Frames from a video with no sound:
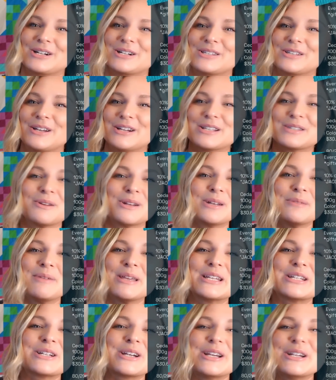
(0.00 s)
So I just wanted to
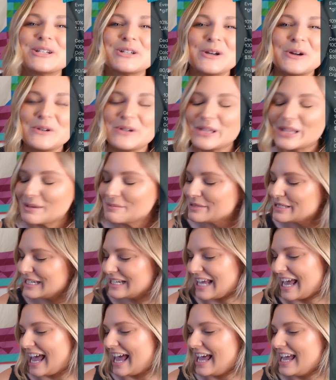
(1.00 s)
make sure I showed you them
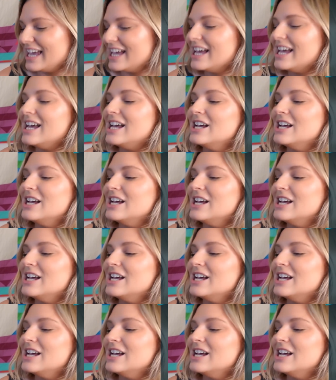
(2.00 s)
today.